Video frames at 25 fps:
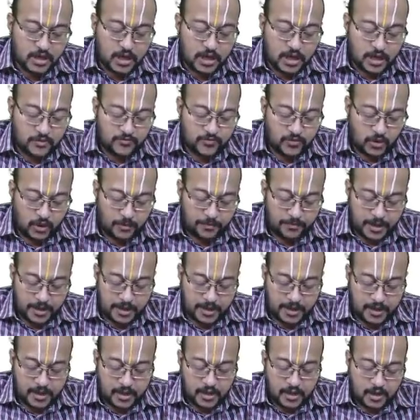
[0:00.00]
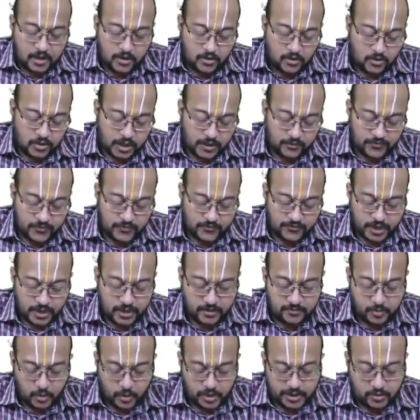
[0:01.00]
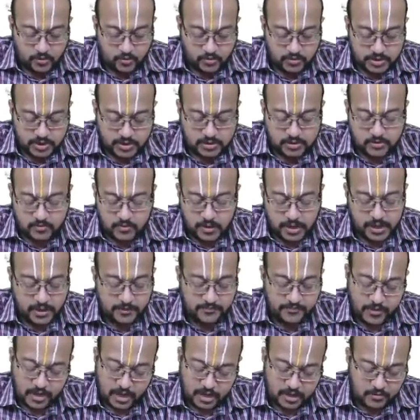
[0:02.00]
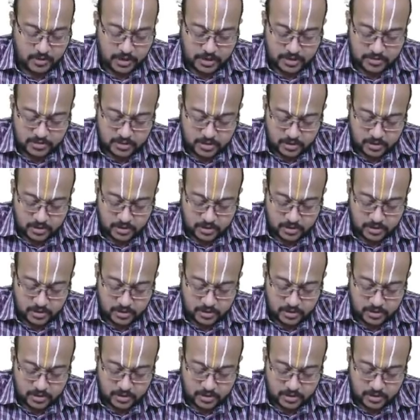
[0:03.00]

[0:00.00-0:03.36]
If you apply, okay, 15.26 by KE minus G,